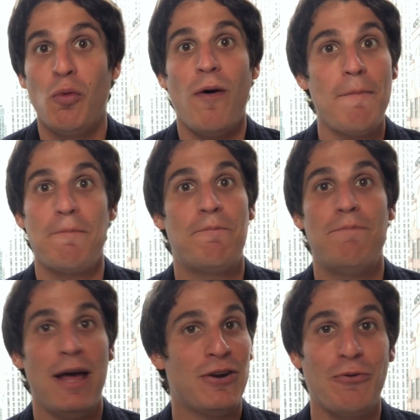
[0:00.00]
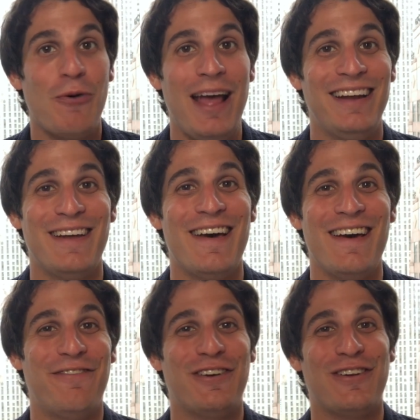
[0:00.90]
What better way
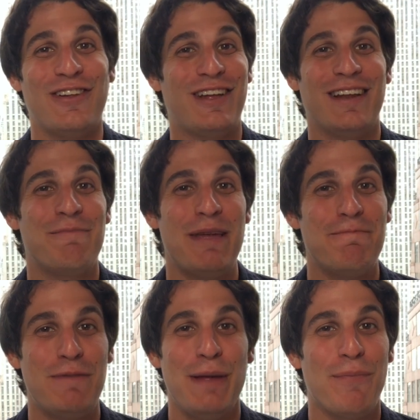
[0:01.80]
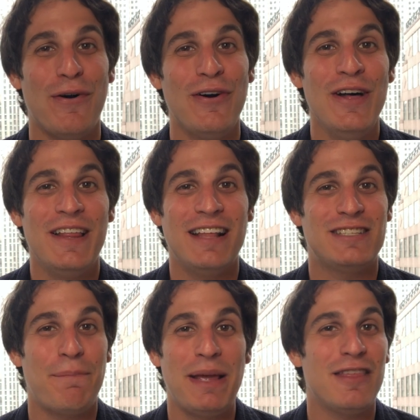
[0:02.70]
to, if you're looking to meet people,
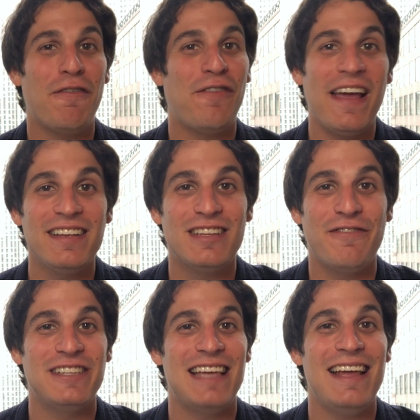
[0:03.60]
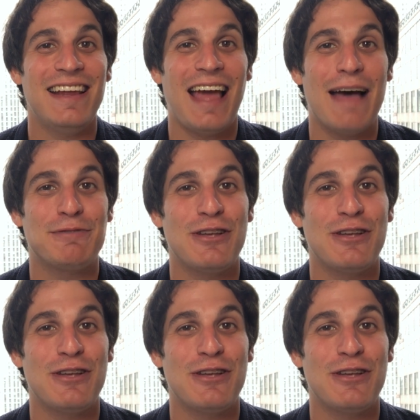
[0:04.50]
than to be the face of a dating app?